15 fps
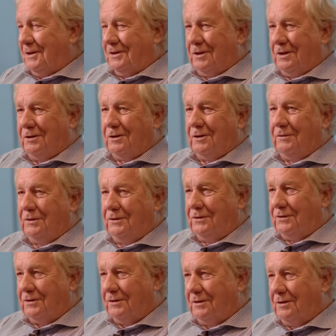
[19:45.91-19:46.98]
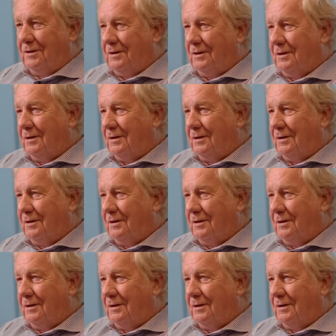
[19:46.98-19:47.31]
Cadel Evans and